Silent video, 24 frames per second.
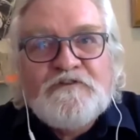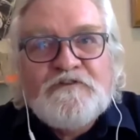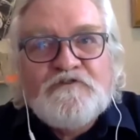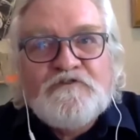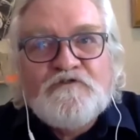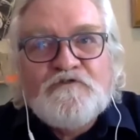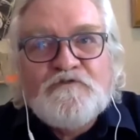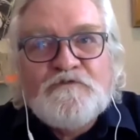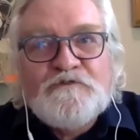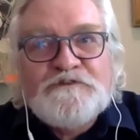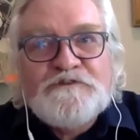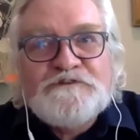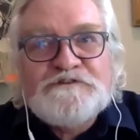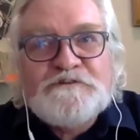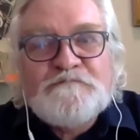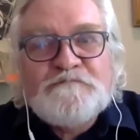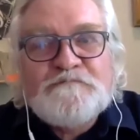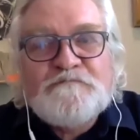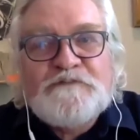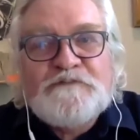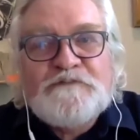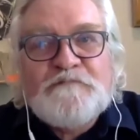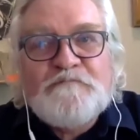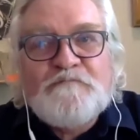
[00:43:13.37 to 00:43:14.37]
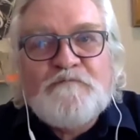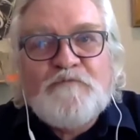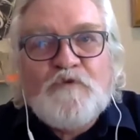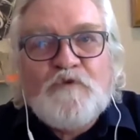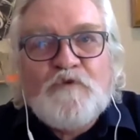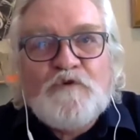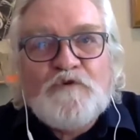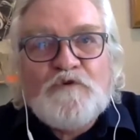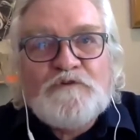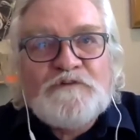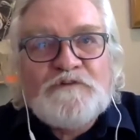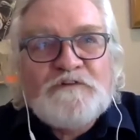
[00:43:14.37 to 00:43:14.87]
you would simply
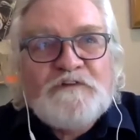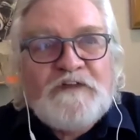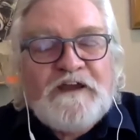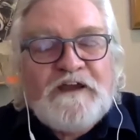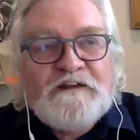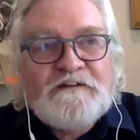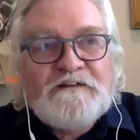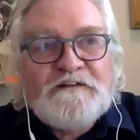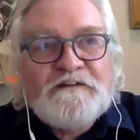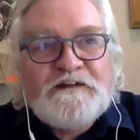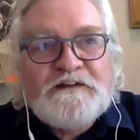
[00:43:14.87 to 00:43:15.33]
port that